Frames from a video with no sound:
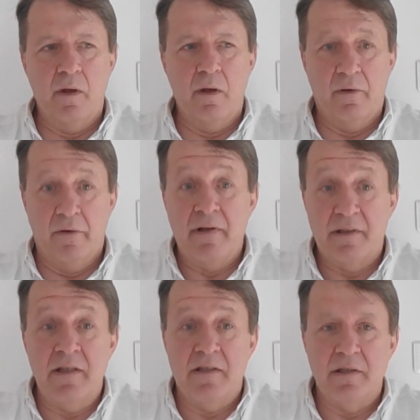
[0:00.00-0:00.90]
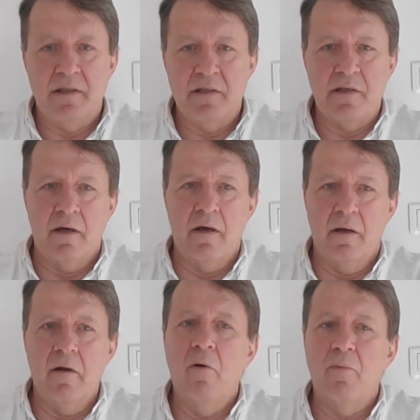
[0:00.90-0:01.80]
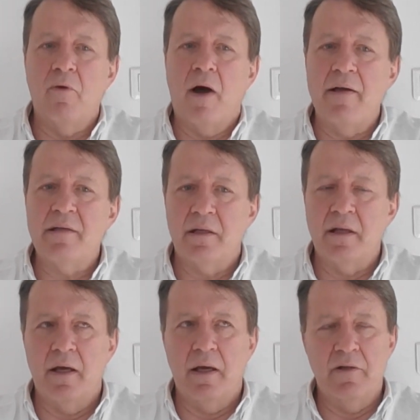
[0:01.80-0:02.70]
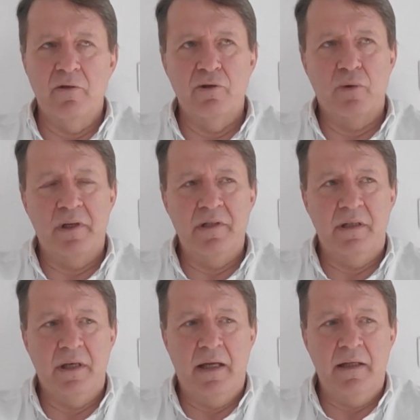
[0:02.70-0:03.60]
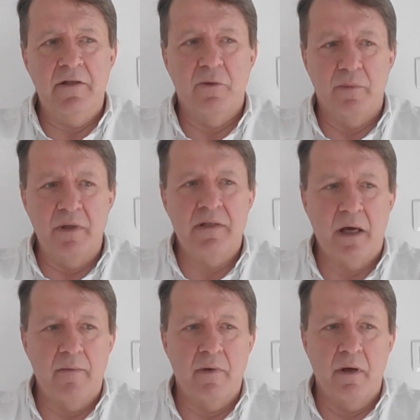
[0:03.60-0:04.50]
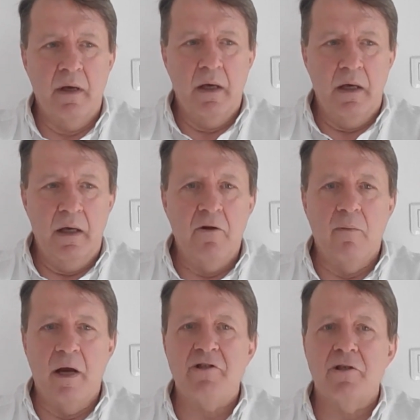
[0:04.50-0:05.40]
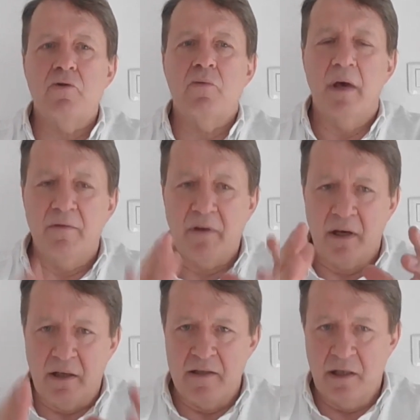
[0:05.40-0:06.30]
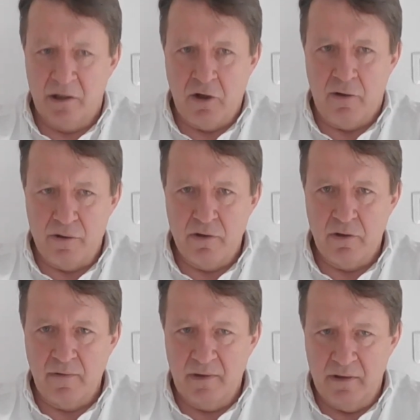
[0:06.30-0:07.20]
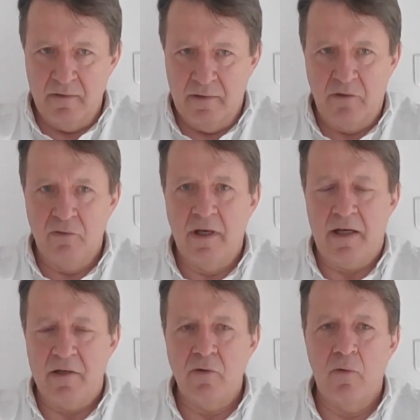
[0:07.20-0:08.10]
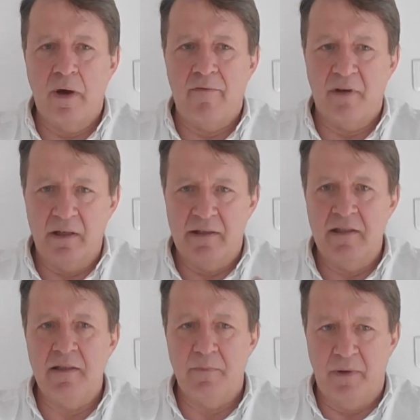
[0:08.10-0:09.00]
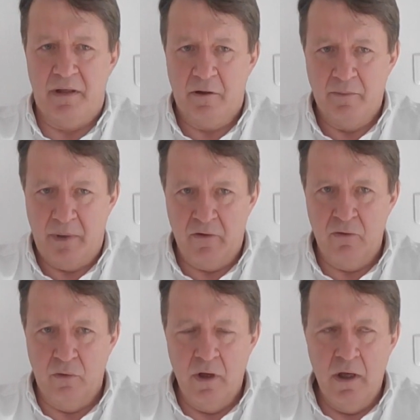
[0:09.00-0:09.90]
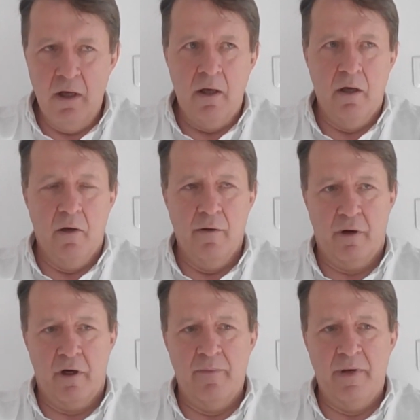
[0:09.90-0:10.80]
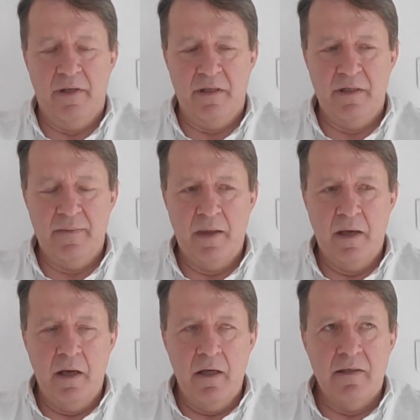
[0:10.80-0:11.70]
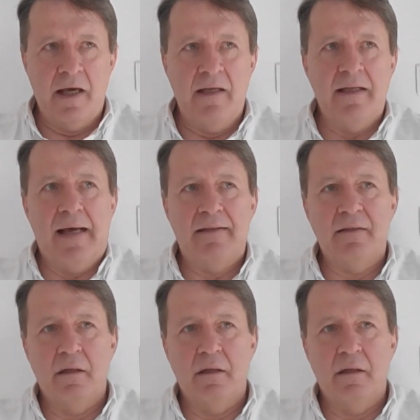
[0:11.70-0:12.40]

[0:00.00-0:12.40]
guarantees this low price and huge quality. And in the meantime, it obliges us to make very drastic choice on a day-to-day. So we are very disciplined compared to other companies. Saying that,